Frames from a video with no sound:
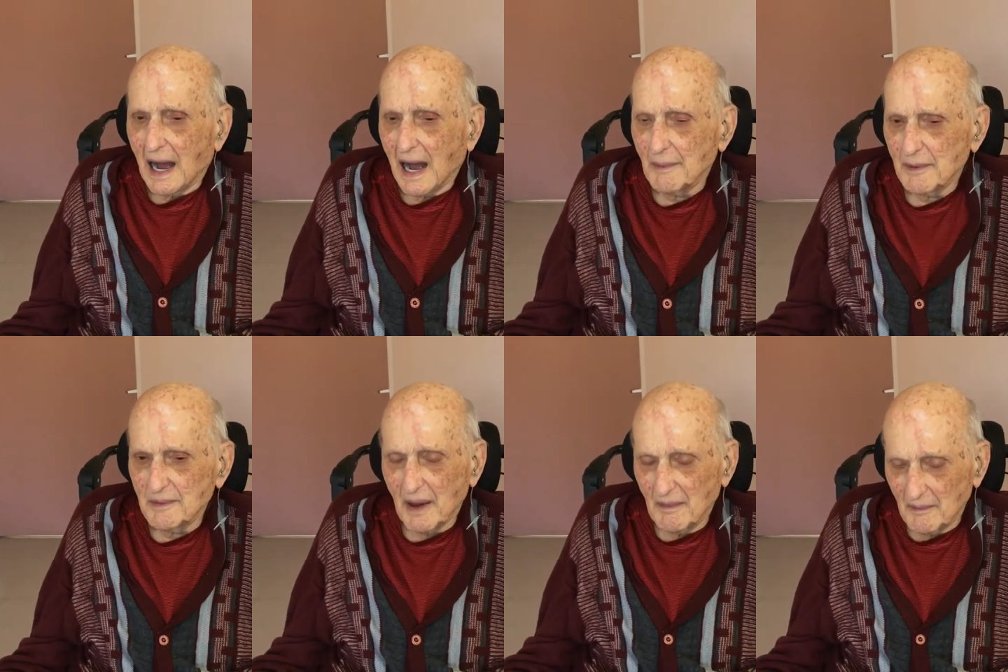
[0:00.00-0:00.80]
I've
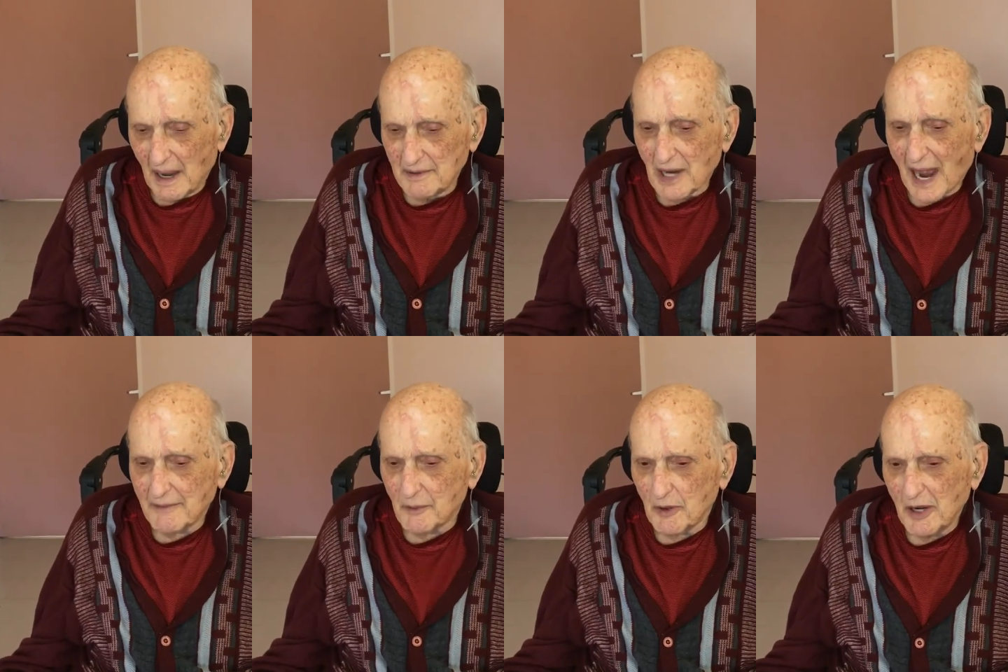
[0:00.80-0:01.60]
been a
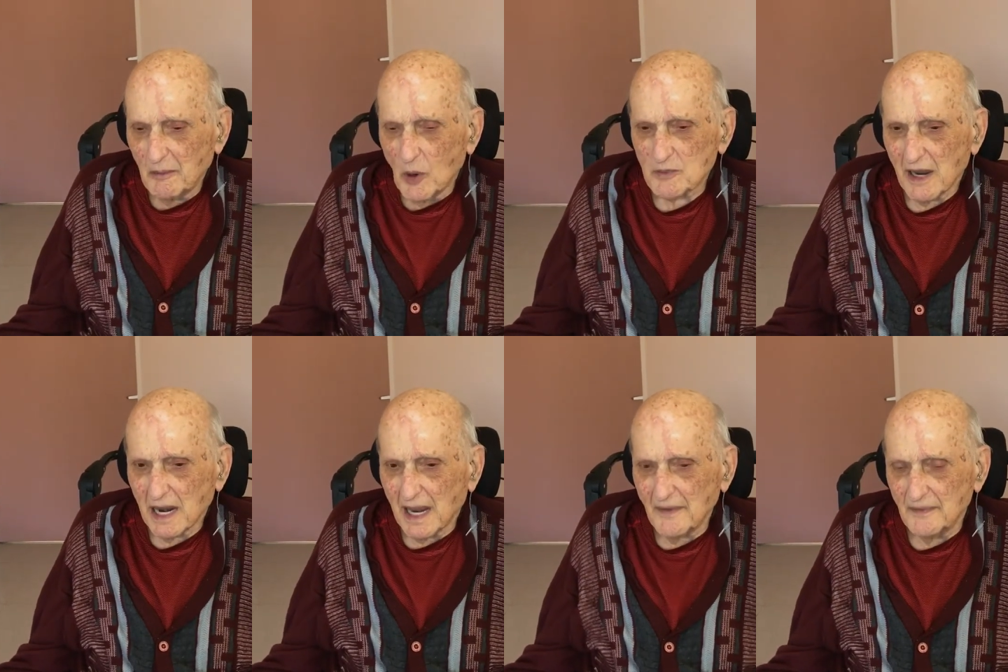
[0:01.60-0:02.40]
diver pretty most of my
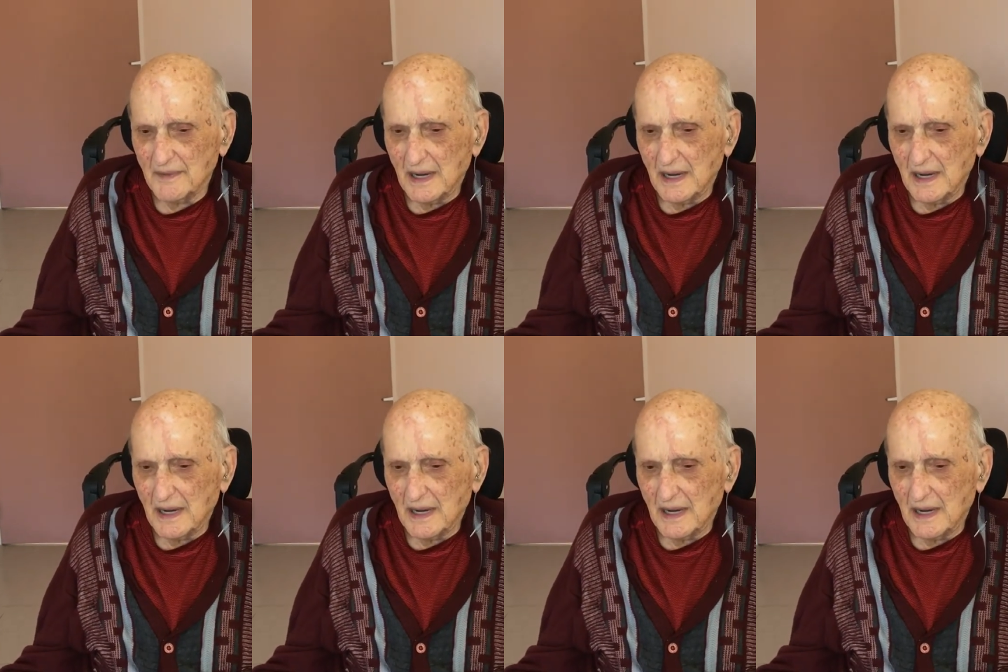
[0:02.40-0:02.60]
life.